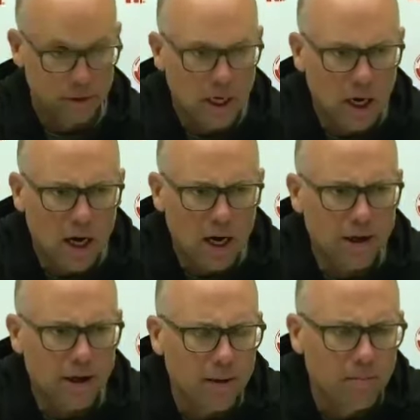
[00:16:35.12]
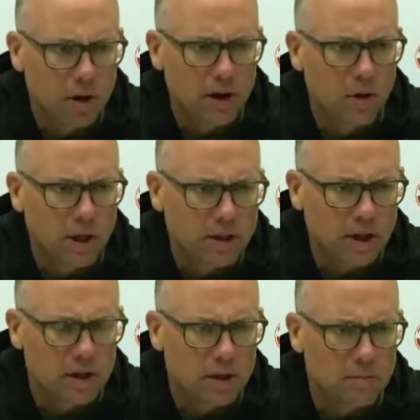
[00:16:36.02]
At the
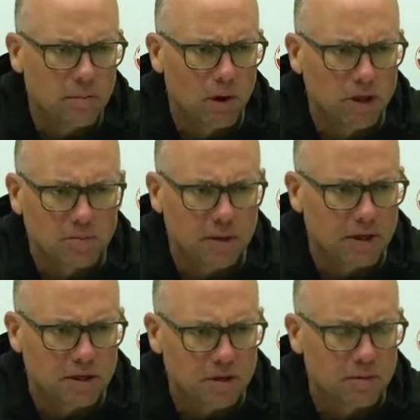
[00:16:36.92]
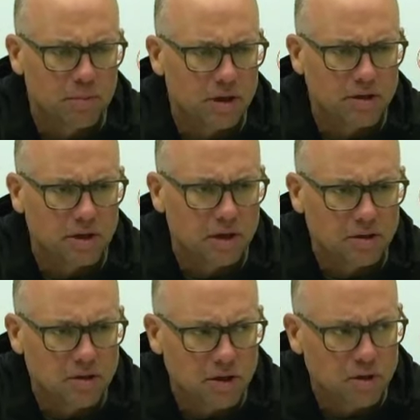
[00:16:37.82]
end of the Moritz's biggest thing
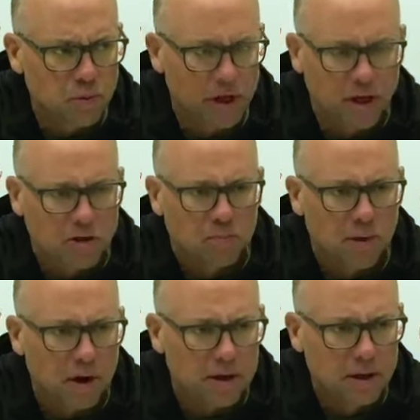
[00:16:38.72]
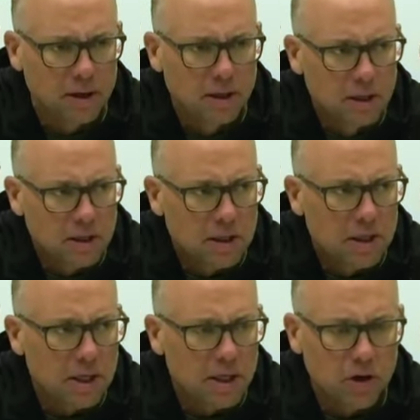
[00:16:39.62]
is when he gets the puck,
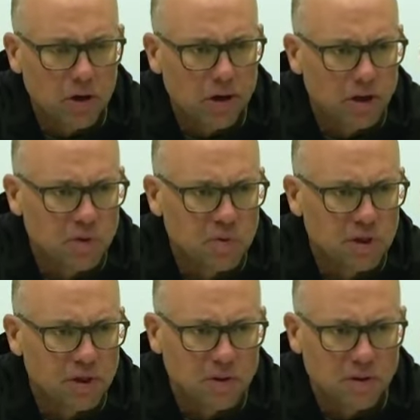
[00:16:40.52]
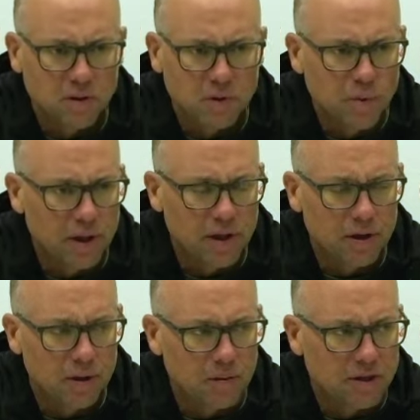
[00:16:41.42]
he's really
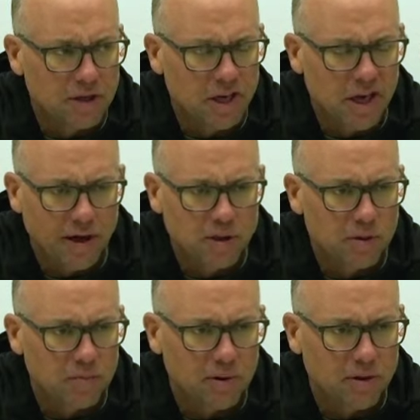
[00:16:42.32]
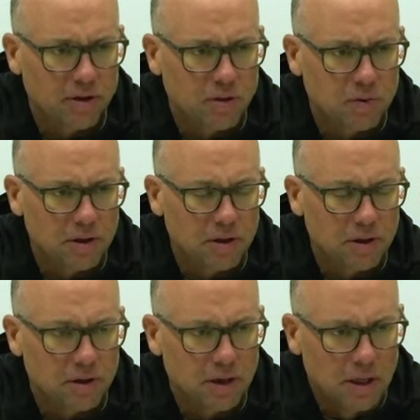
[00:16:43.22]
good. When he's engaged with the player, he's really
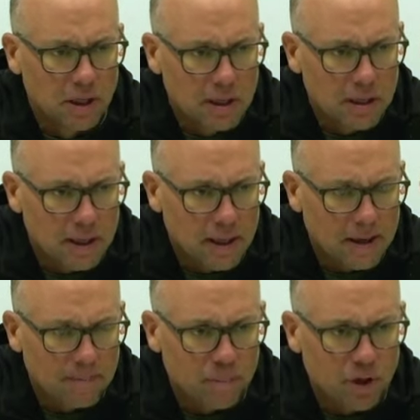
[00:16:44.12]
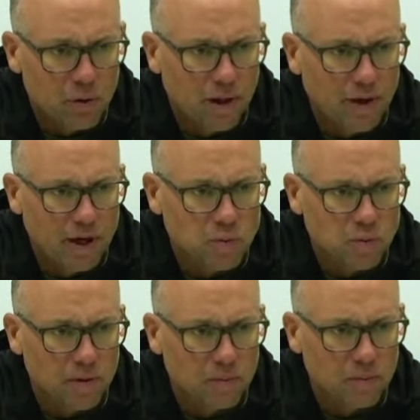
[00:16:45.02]
good. I think
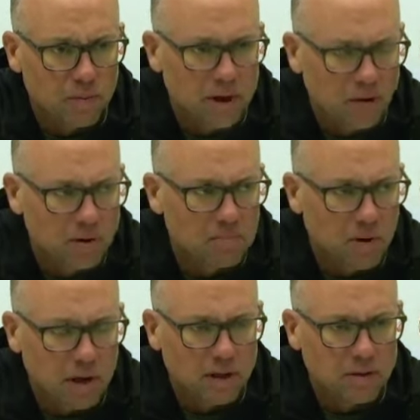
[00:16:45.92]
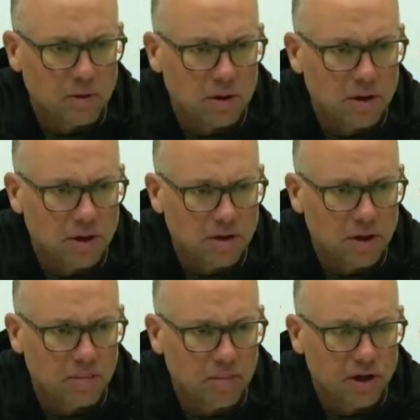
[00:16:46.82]
it's without the puck, he's
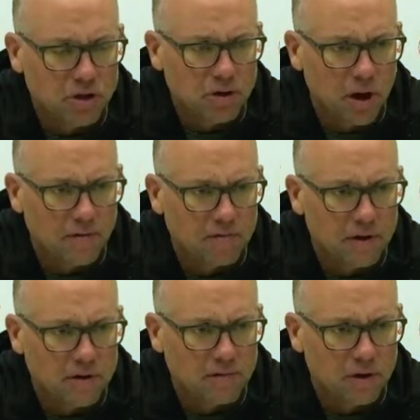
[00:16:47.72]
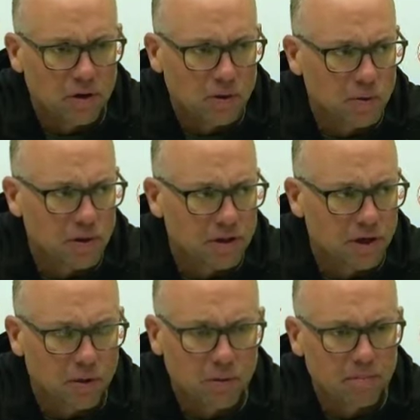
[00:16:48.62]
got to make sure offensively knows what he's
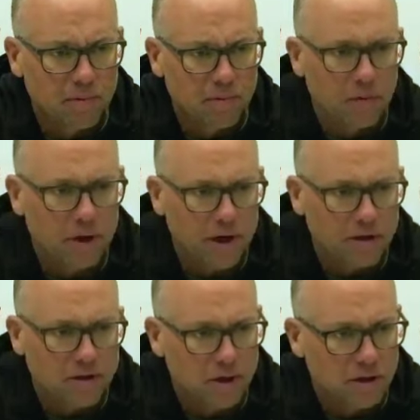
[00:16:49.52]
going to do before he gets it.